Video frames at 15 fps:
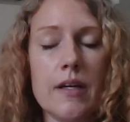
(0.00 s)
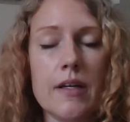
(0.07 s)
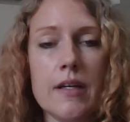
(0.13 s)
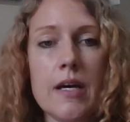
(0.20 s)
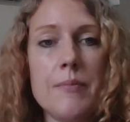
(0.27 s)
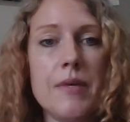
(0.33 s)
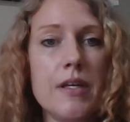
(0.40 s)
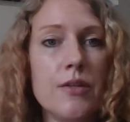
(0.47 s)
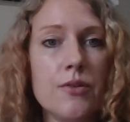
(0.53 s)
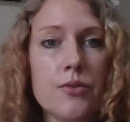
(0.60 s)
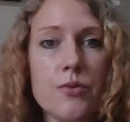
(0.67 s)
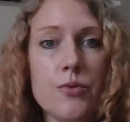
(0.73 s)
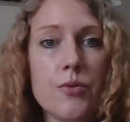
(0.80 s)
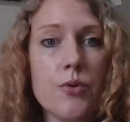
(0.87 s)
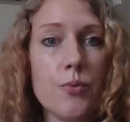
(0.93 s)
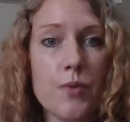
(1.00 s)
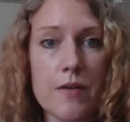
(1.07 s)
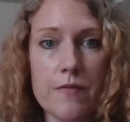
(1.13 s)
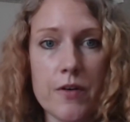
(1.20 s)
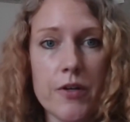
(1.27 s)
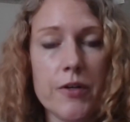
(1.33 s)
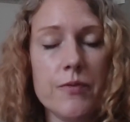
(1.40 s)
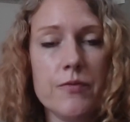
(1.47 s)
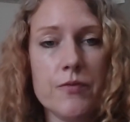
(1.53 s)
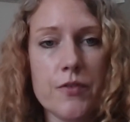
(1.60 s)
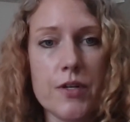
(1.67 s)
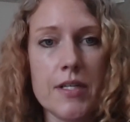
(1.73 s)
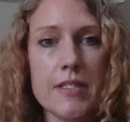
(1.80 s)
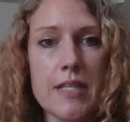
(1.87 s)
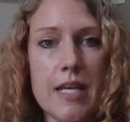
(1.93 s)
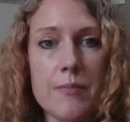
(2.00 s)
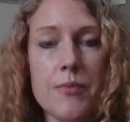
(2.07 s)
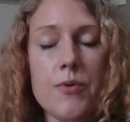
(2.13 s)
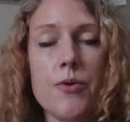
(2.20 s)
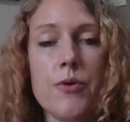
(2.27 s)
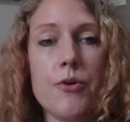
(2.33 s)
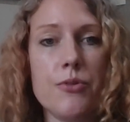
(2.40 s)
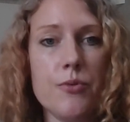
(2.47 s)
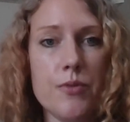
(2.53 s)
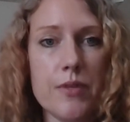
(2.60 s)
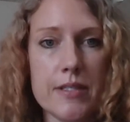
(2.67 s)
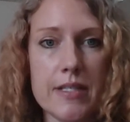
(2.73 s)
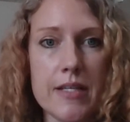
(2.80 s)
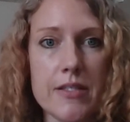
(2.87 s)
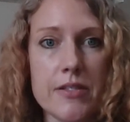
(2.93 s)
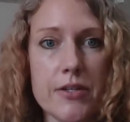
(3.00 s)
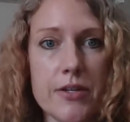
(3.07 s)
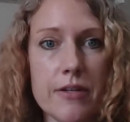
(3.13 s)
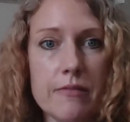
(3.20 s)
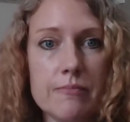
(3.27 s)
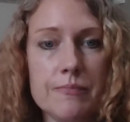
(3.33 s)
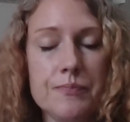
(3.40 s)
coming through the river, for example, or through the desert.